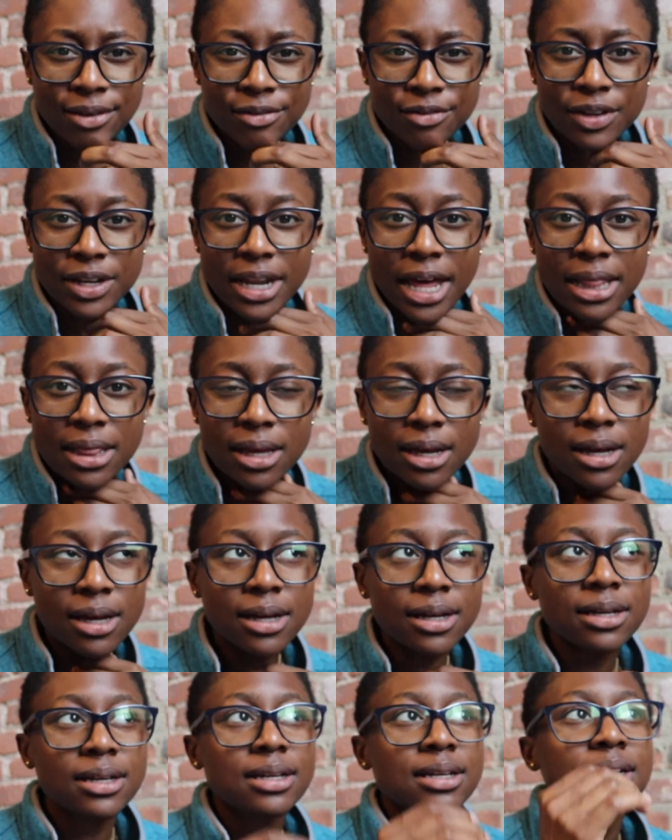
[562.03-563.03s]

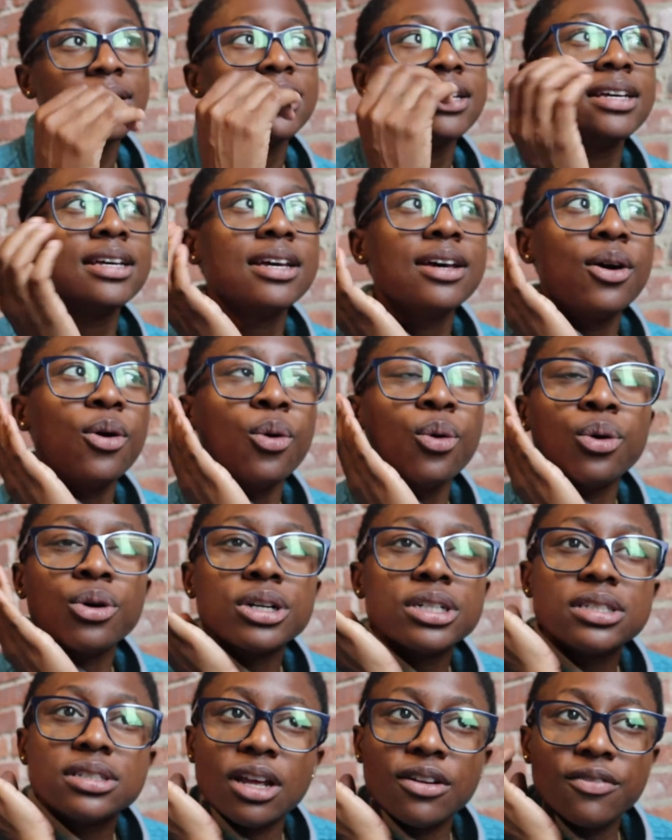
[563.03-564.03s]
vanilla
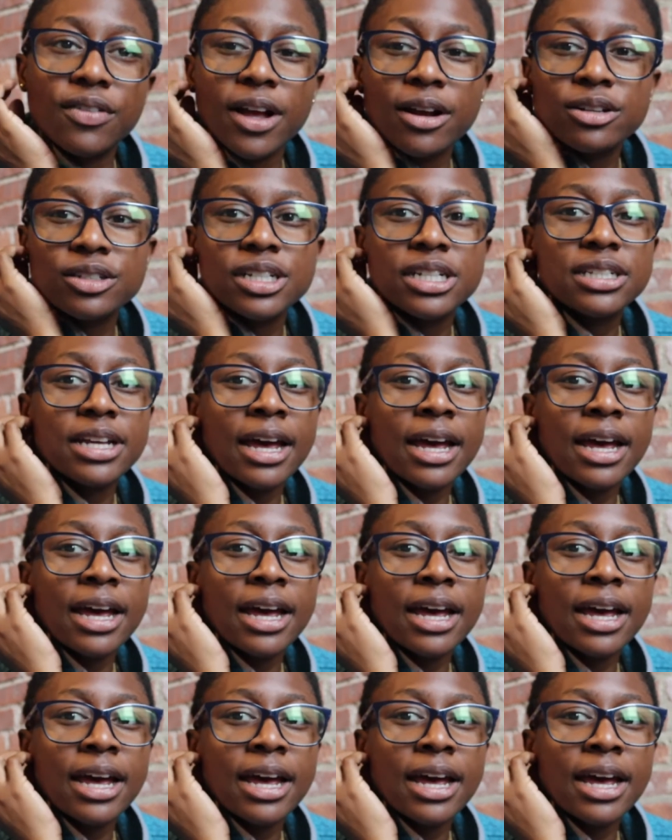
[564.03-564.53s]
or sunflower seeds.